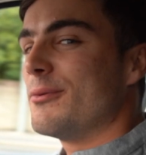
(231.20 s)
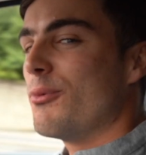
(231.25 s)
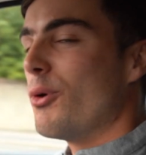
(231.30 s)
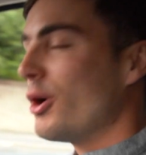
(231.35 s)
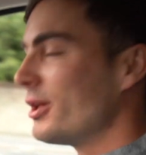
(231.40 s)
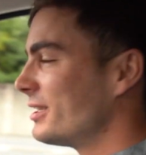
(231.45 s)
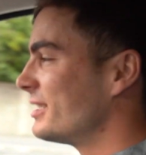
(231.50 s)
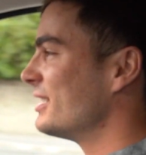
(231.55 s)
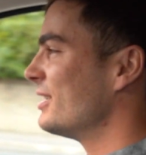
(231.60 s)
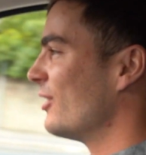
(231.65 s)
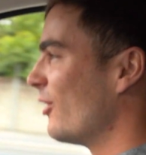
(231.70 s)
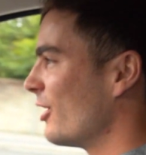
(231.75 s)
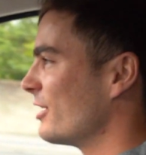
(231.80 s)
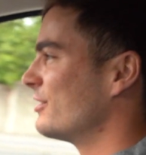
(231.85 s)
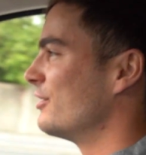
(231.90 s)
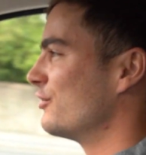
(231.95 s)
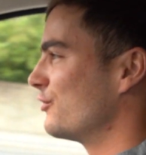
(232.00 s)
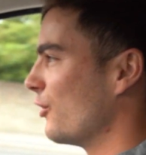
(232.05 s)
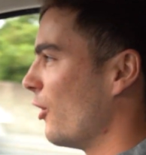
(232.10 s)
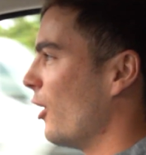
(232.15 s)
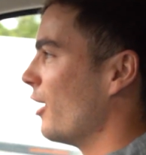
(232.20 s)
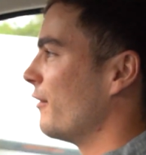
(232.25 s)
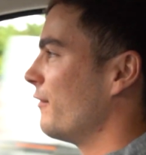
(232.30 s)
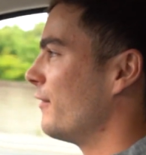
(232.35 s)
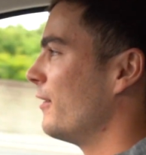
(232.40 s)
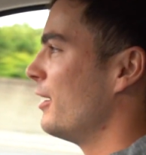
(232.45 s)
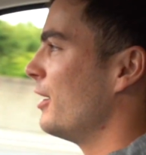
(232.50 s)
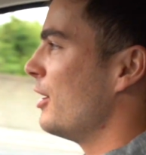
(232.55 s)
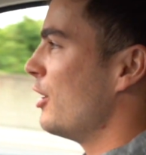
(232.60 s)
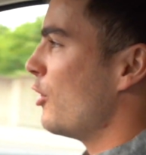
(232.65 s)
What's it like to
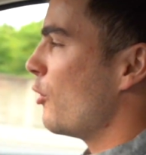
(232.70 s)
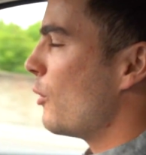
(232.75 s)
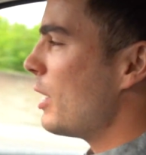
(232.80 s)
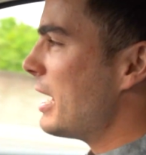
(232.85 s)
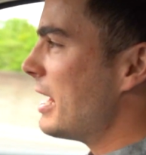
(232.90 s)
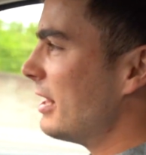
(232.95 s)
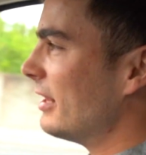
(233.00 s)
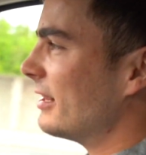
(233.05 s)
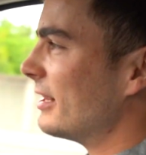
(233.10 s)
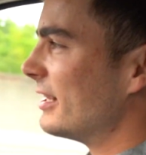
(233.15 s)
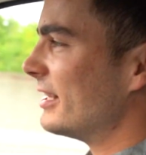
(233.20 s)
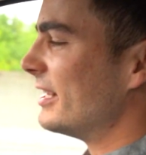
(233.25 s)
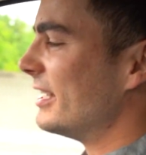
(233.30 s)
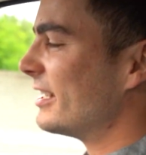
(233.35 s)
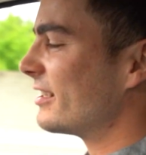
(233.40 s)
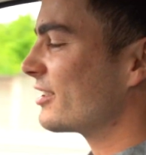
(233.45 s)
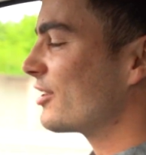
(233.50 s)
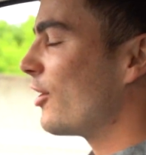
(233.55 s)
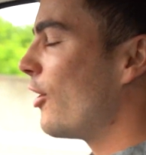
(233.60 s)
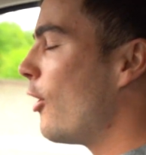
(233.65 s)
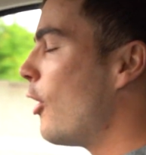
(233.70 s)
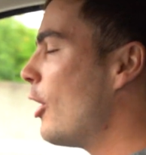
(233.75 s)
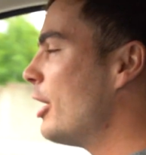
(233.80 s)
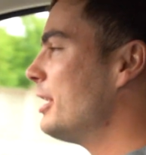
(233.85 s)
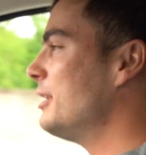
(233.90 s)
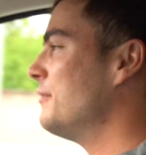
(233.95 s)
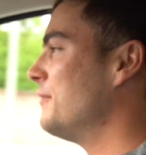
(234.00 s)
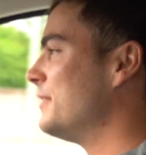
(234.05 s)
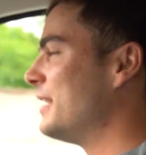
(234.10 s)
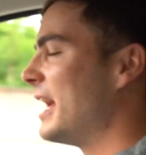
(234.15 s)
drive? Well, it's
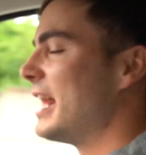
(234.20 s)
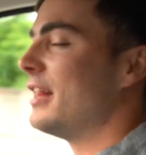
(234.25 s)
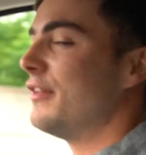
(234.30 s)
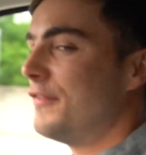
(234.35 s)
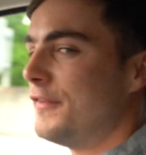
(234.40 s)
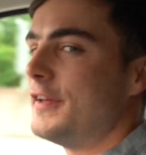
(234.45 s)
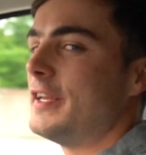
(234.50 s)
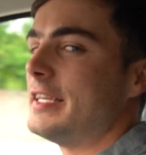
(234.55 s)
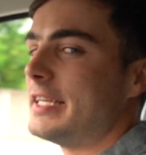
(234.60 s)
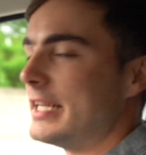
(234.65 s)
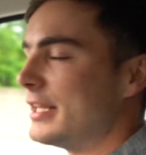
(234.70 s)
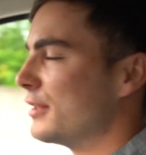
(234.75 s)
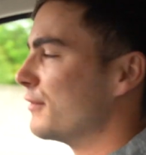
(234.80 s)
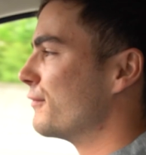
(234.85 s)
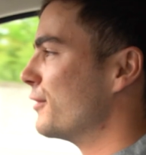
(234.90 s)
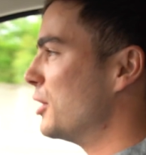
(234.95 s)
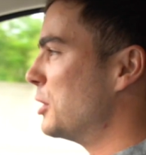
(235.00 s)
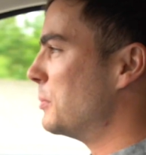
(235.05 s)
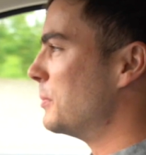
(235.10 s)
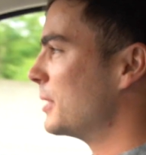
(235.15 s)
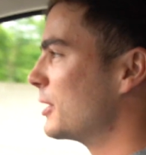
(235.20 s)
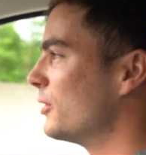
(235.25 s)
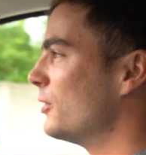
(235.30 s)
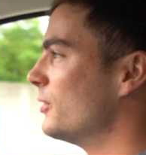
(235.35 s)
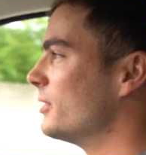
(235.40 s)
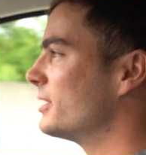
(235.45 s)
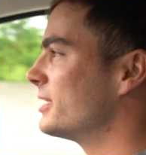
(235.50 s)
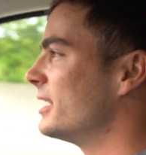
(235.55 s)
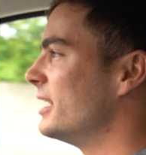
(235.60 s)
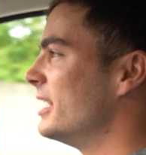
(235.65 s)
kind of an elephant in the room
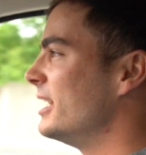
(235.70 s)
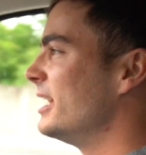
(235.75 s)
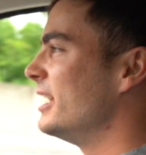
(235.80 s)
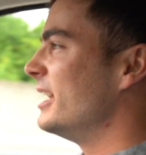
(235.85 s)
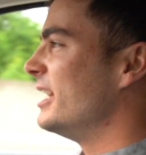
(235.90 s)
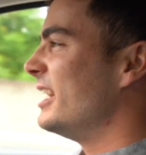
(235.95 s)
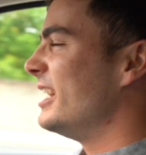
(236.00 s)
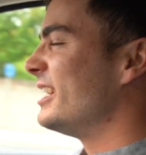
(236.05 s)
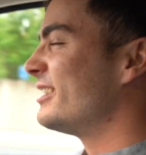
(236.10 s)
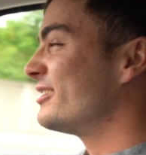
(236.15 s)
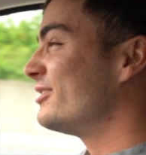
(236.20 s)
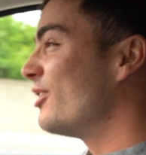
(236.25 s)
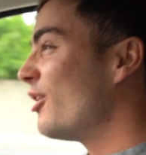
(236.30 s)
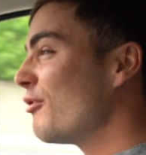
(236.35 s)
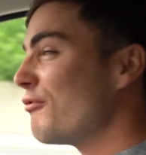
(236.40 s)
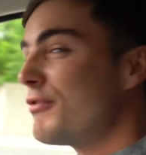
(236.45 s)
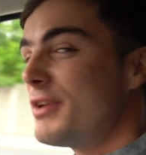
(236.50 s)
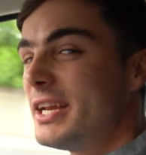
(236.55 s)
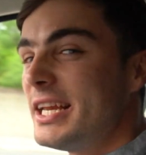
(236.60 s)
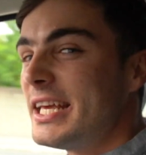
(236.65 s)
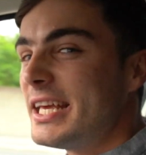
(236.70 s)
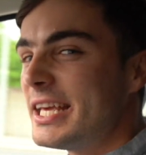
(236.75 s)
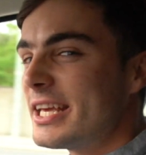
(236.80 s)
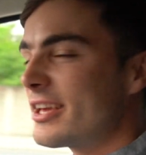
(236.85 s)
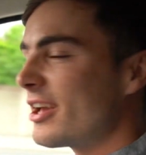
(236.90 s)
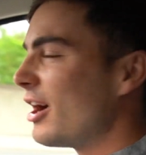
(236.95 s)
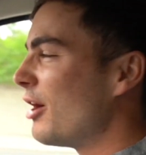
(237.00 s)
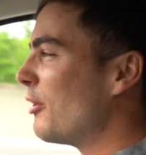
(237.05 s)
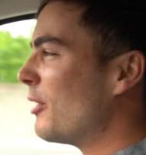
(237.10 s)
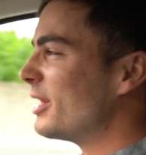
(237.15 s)
because it's not really
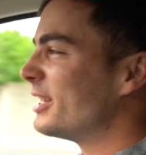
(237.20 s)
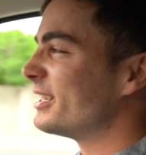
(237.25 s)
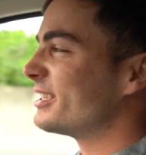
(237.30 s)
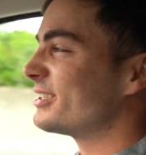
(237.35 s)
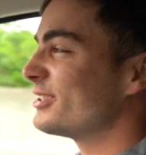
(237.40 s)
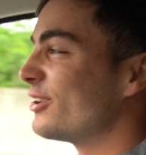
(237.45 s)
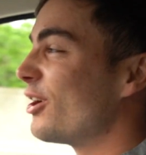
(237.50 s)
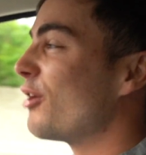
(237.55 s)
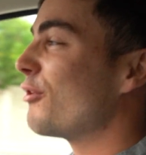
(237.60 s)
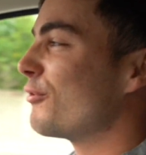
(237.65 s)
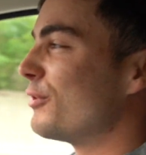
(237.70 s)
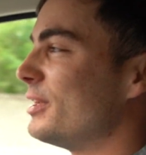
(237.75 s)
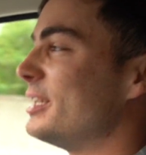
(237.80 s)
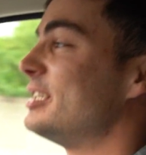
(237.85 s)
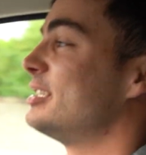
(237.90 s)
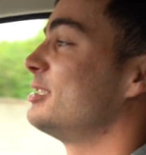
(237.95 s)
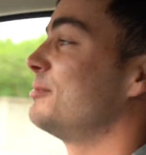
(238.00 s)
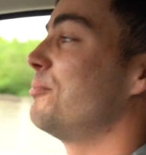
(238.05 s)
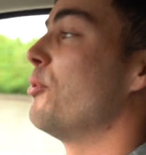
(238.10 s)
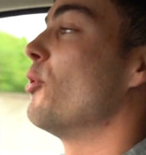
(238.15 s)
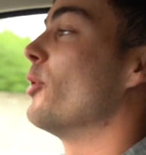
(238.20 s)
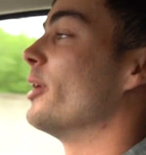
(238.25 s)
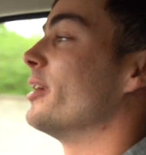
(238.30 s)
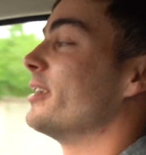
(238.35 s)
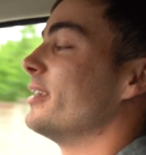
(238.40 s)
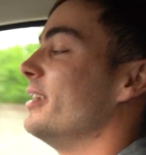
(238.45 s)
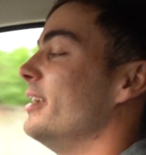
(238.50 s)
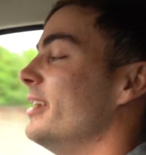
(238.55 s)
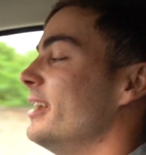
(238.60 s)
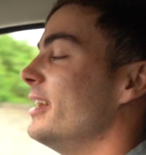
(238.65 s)
eco and it's not really sport.
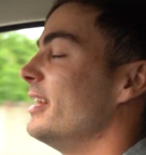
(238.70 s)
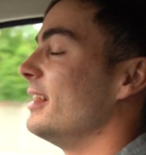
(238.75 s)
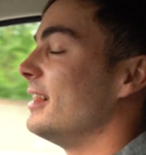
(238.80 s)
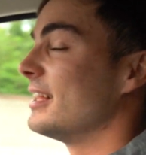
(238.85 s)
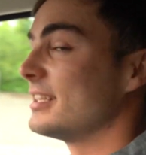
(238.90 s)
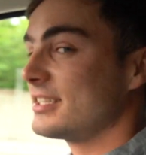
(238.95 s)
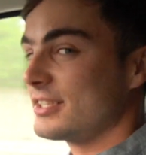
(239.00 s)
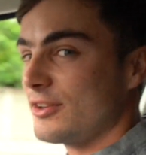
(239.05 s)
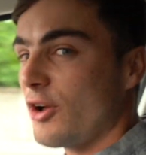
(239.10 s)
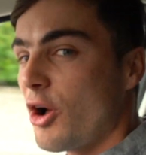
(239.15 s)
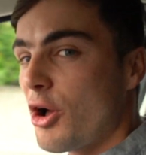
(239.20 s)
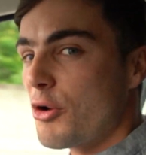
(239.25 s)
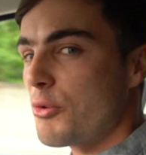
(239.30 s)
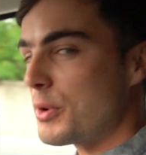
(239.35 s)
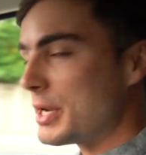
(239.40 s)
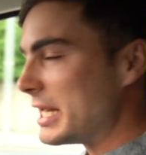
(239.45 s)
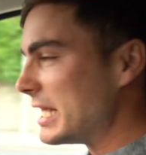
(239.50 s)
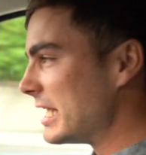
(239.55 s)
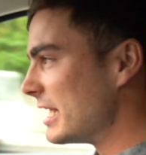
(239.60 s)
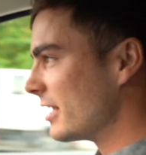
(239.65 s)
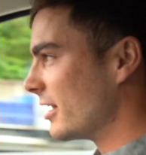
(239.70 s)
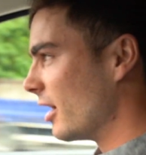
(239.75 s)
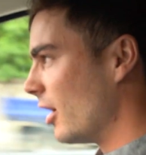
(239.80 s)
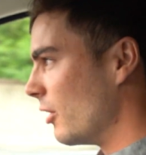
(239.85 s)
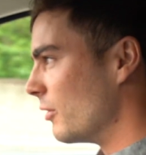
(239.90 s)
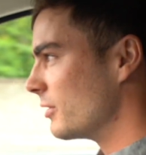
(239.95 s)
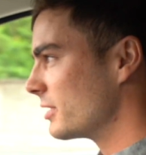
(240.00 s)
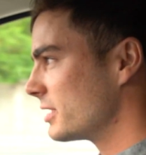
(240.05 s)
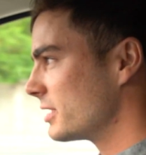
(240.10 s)
Let's start with eco.